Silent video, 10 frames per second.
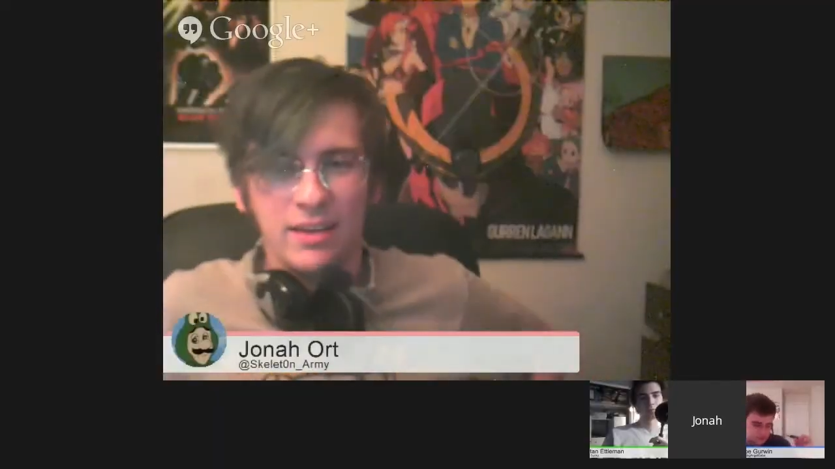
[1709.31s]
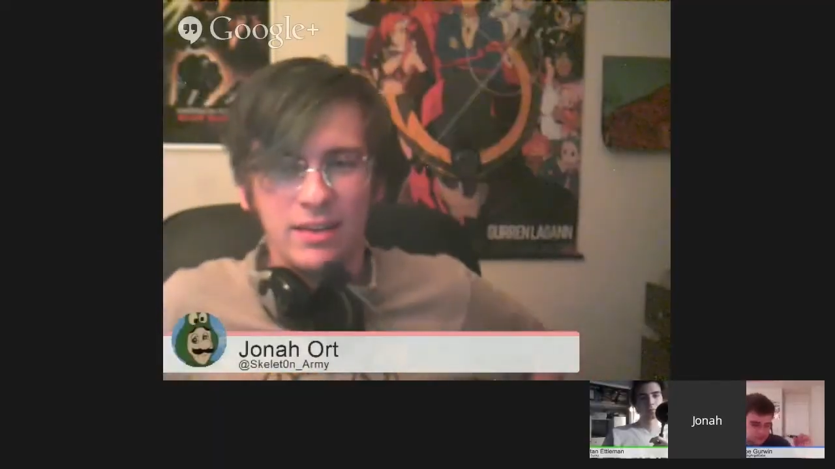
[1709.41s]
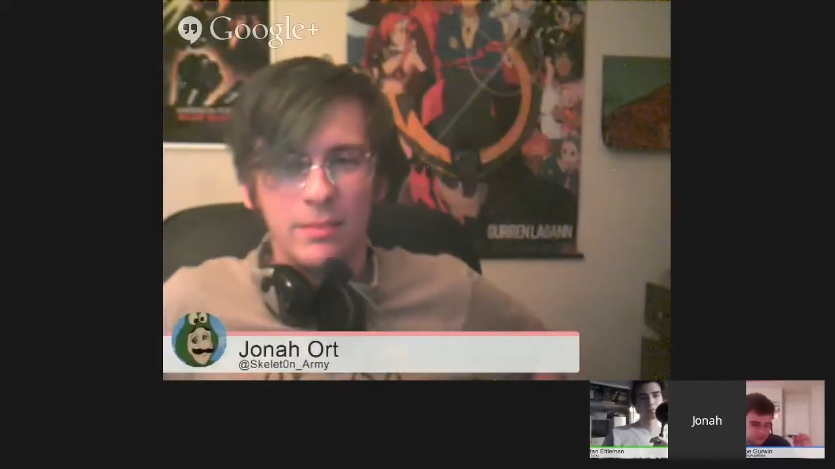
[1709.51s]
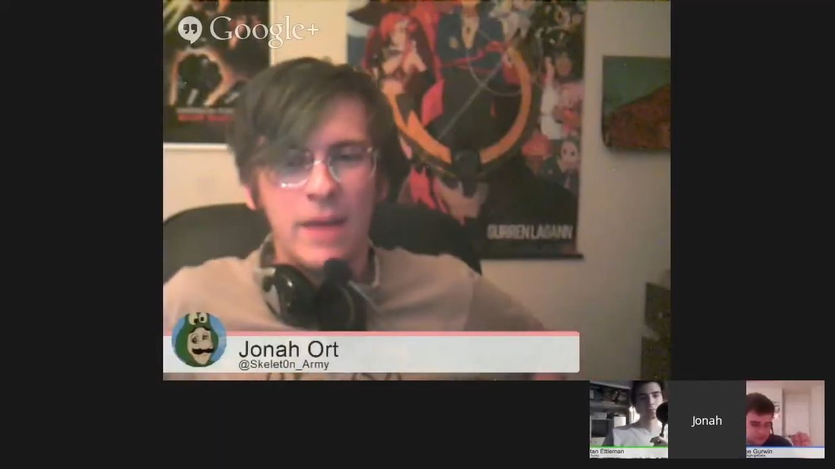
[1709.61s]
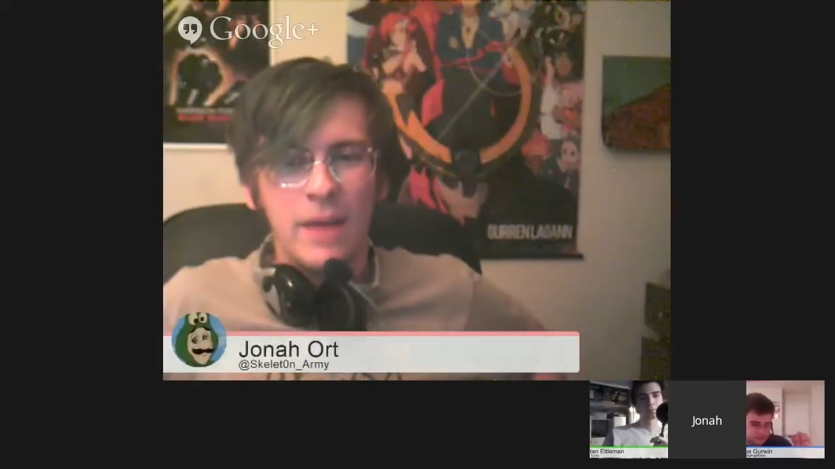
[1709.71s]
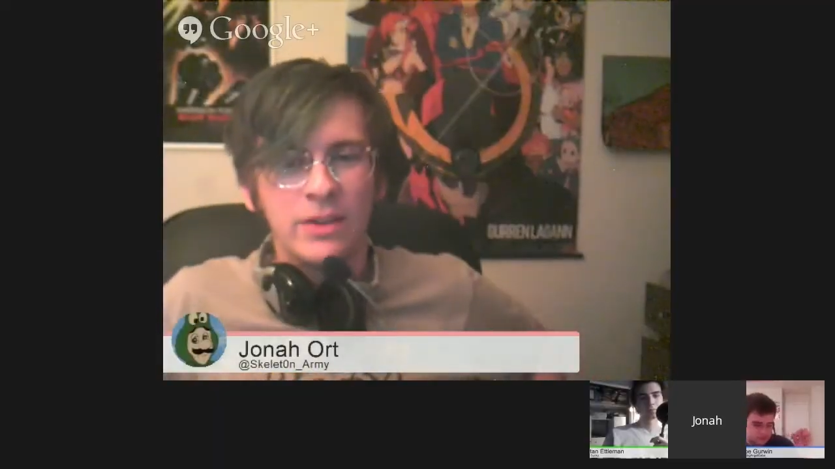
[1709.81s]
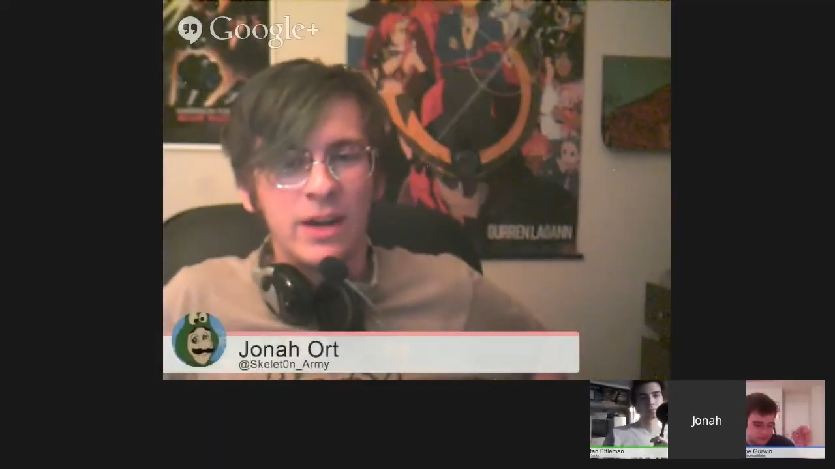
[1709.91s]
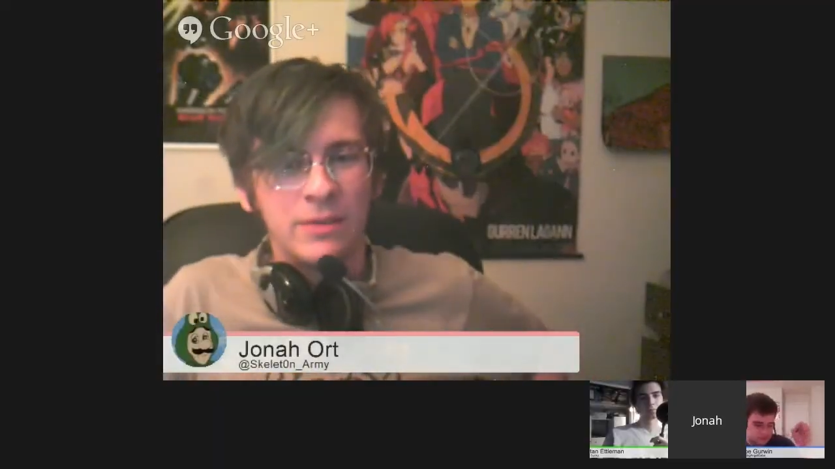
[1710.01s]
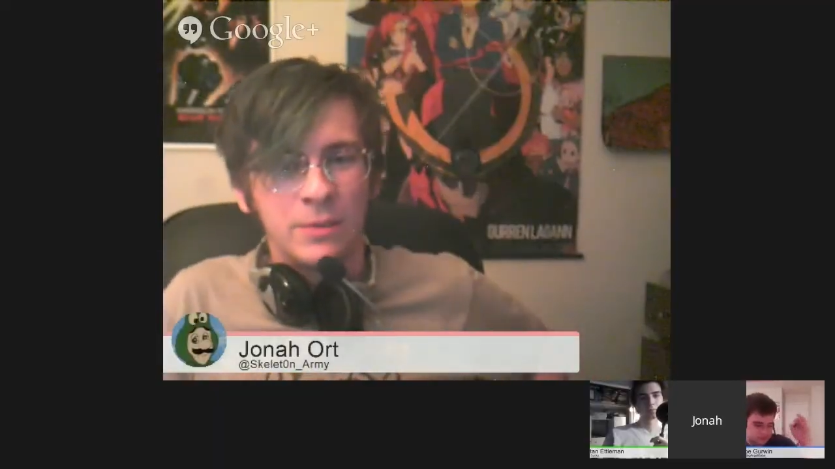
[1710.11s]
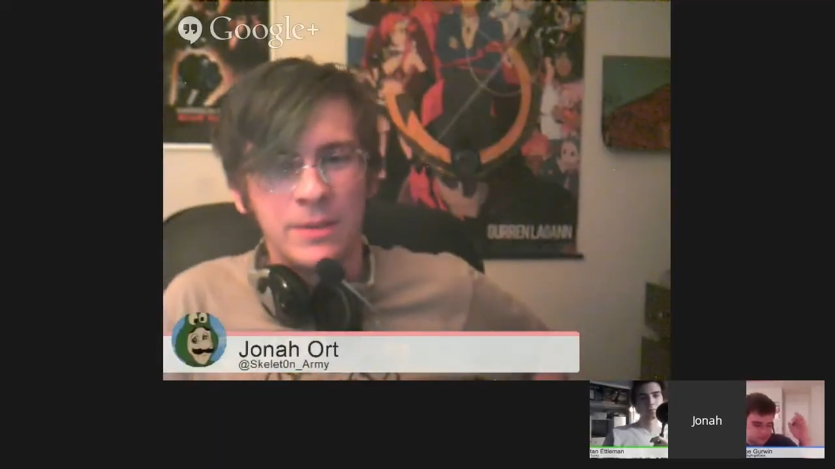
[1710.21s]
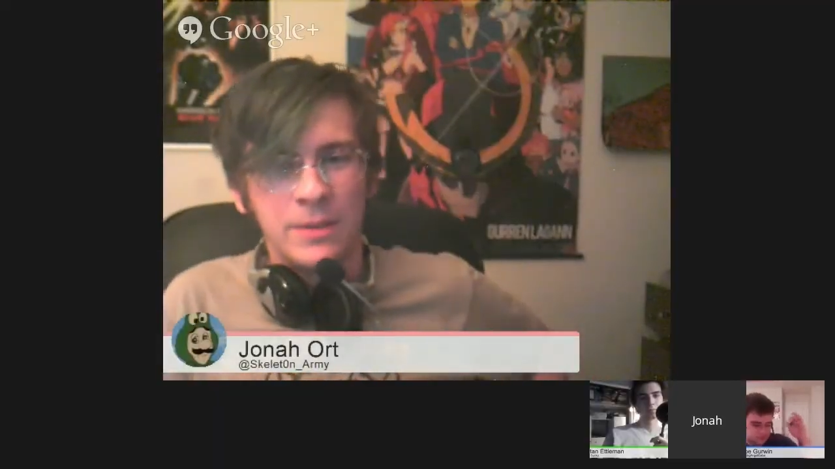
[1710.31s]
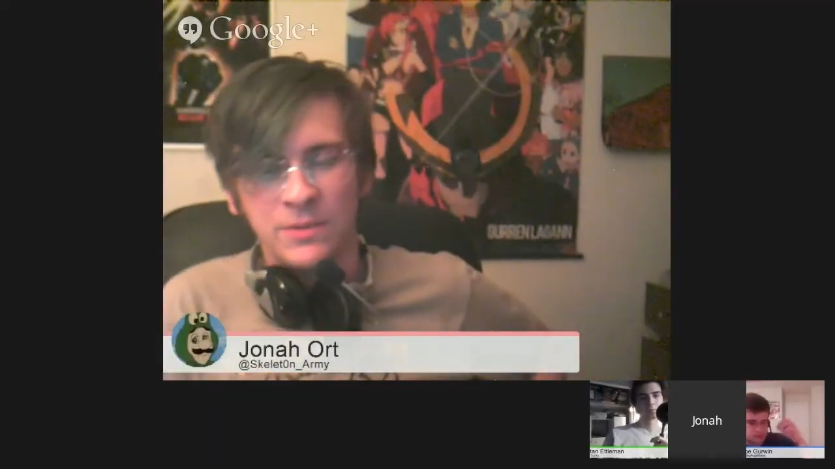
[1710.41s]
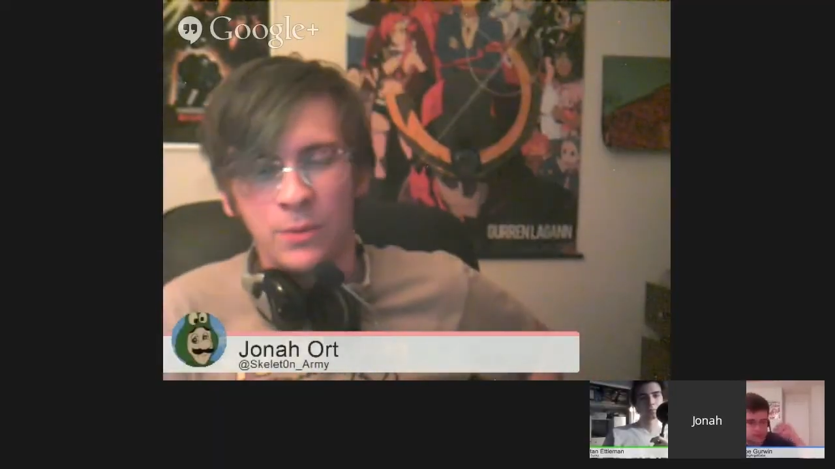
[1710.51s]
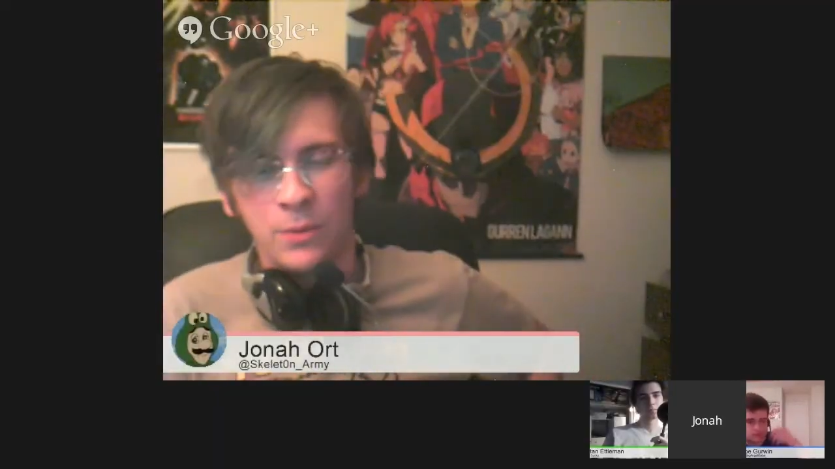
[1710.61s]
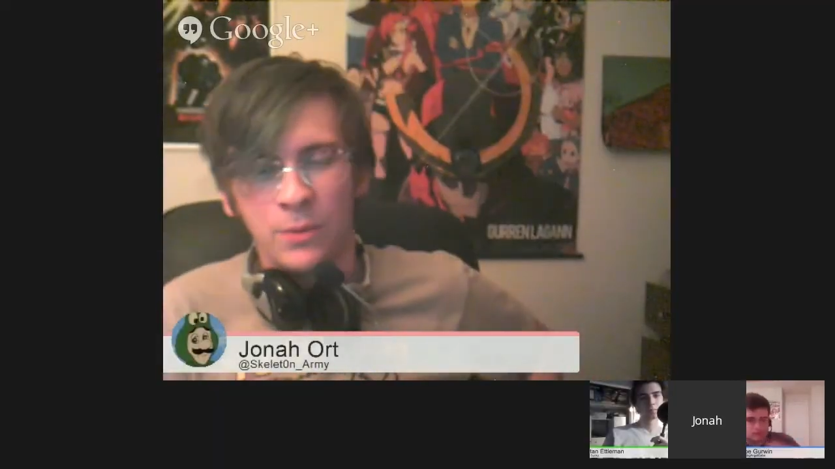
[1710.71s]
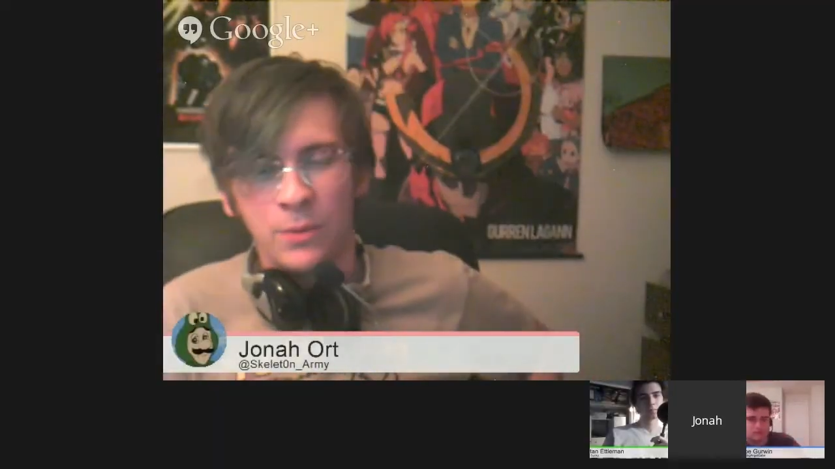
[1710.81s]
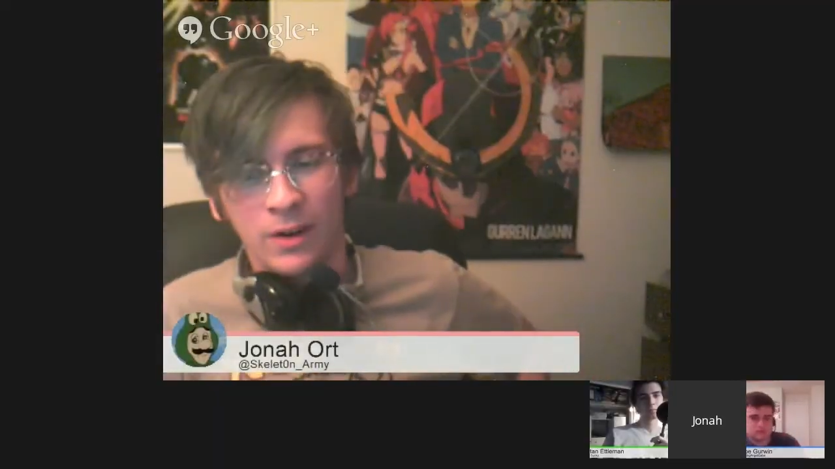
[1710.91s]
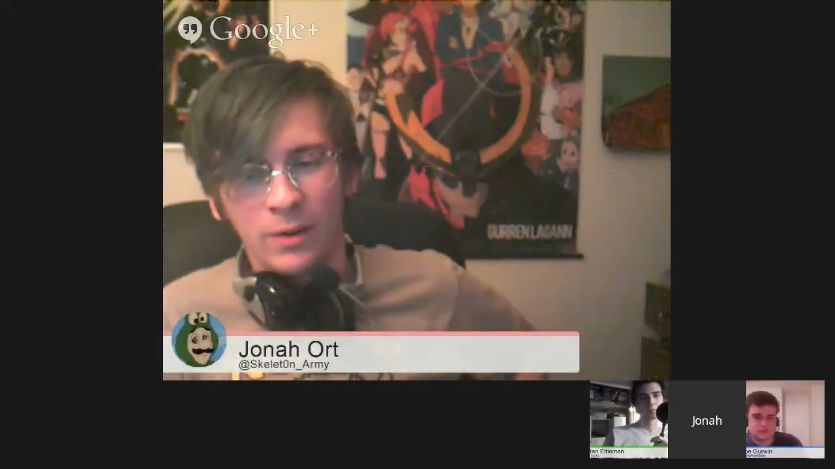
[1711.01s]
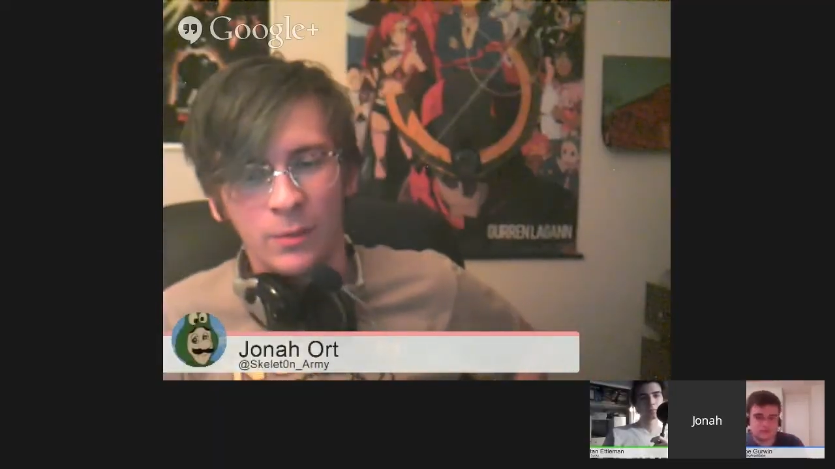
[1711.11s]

Minecraft for PS4